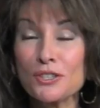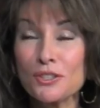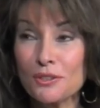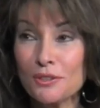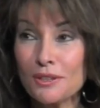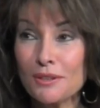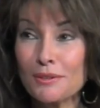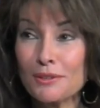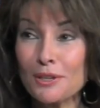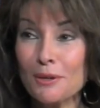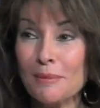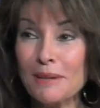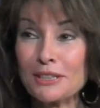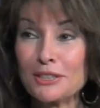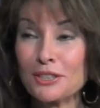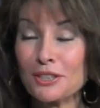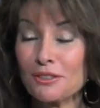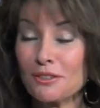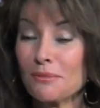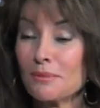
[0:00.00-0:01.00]
studio told
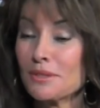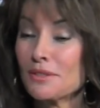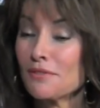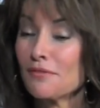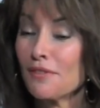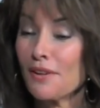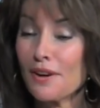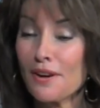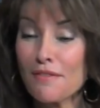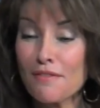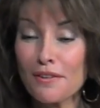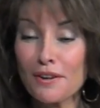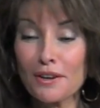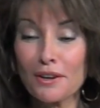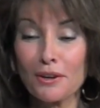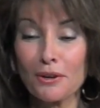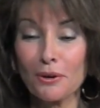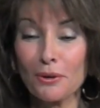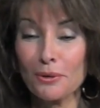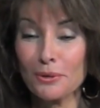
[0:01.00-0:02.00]
my children was very,
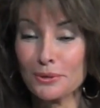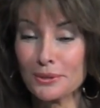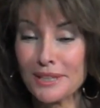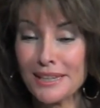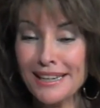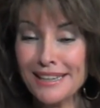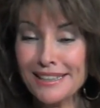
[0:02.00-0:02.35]
very cold.